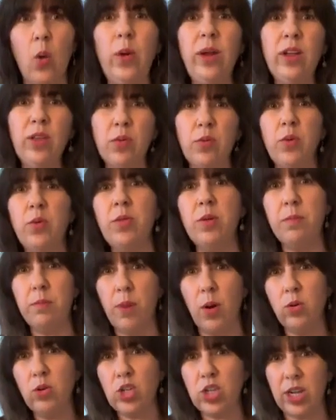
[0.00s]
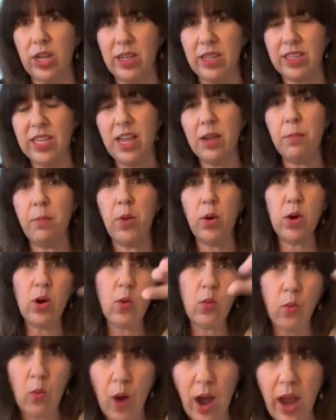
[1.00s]
going through the motions. Like put
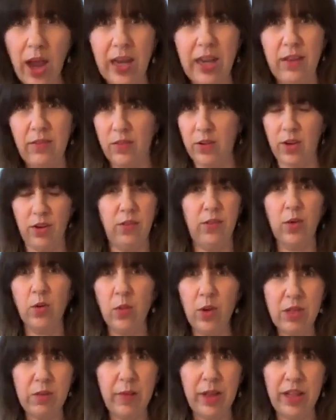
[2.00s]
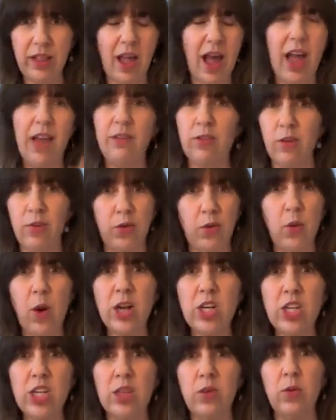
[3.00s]
a one, if, if you're with me live or if you're
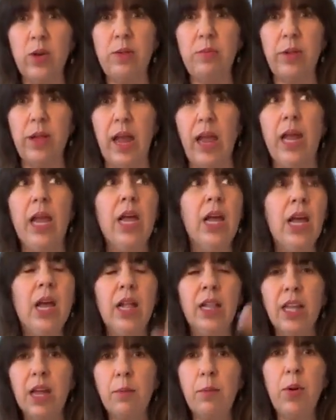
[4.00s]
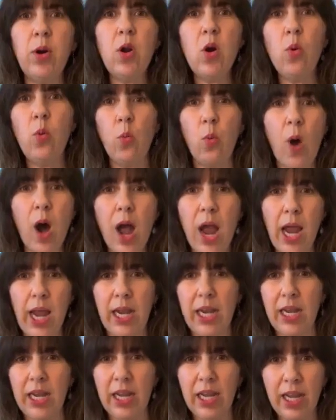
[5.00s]
watching the replay, like put a
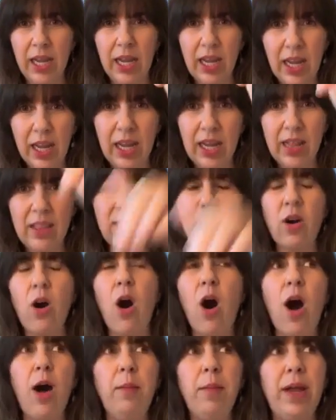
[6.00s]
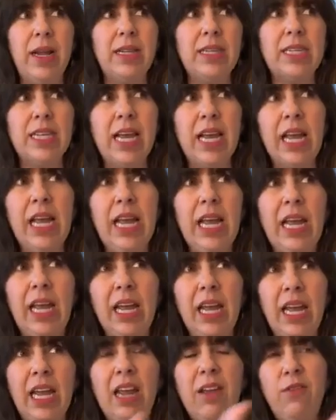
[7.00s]
one in the comments. Like
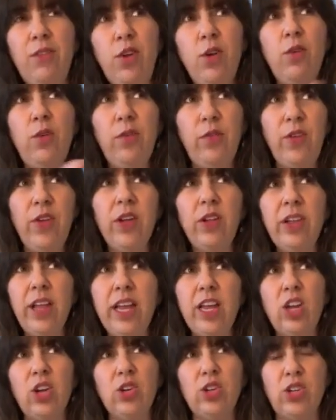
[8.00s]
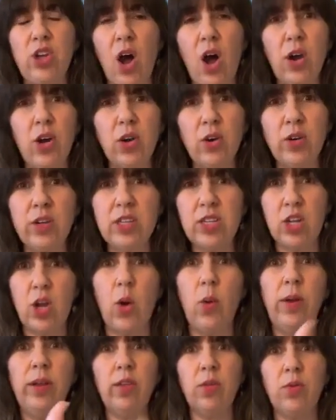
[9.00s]
if you feel like your daughter is
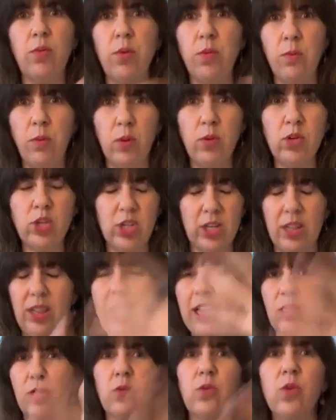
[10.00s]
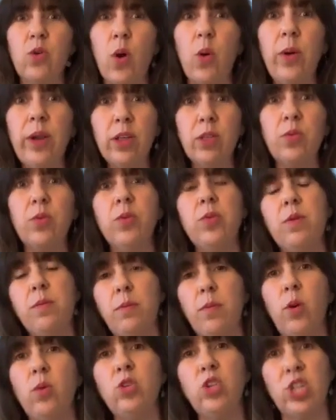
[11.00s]
going through motion, like going through the
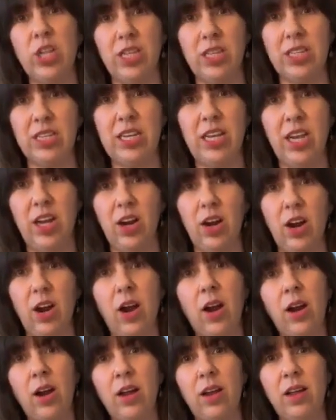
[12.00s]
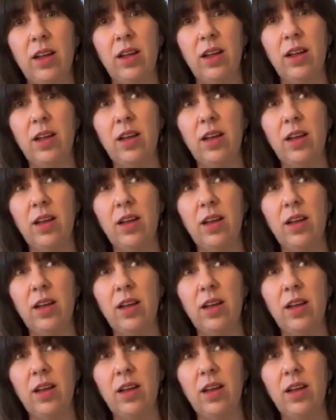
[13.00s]
motions here,